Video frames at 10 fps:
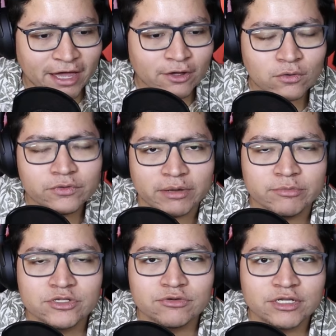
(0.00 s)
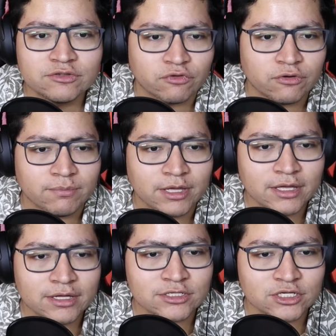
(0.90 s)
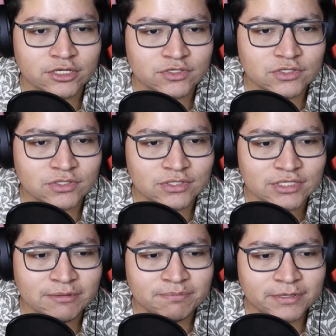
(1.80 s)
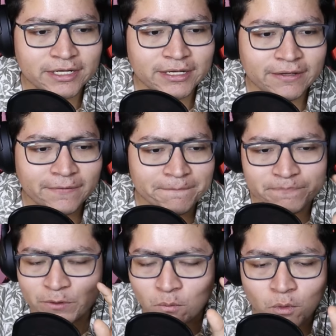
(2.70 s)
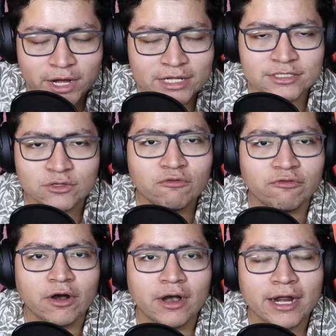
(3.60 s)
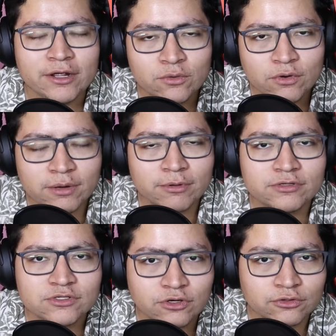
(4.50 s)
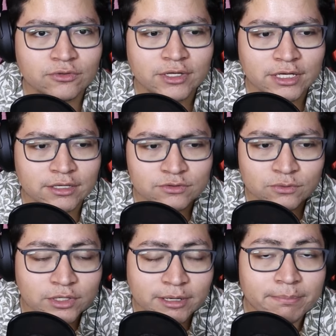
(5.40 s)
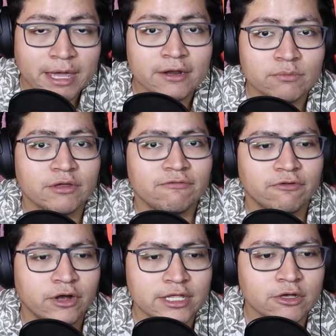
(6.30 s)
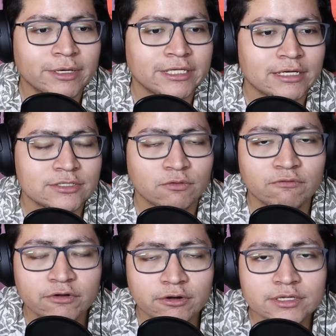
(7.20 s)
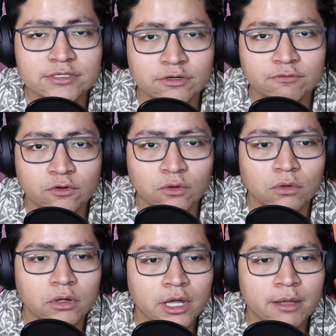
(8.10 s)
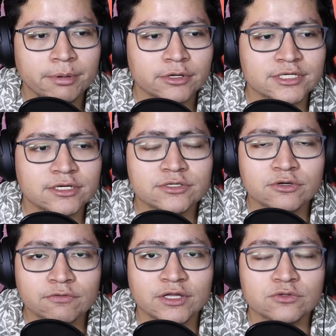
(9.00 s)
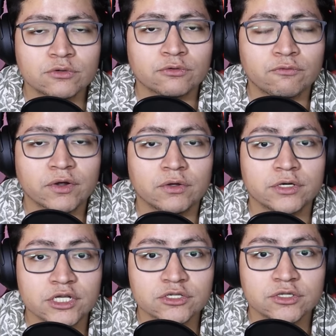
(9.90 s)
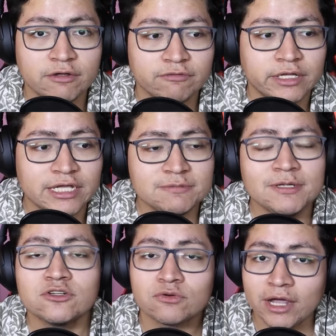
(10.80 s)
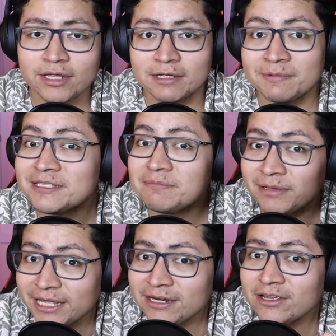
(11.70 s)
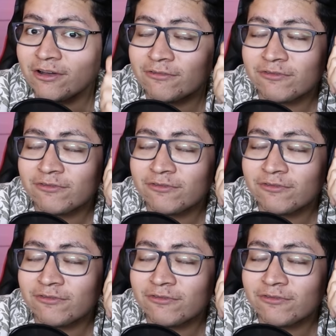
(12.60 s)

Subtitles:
goal demonstrates for me just simply what is so far an incredible start to the campaign for Iñigo Martínez. So very deserved goal, because he deserved that sort of recognition, definitely. He's been trying. He's been plenty of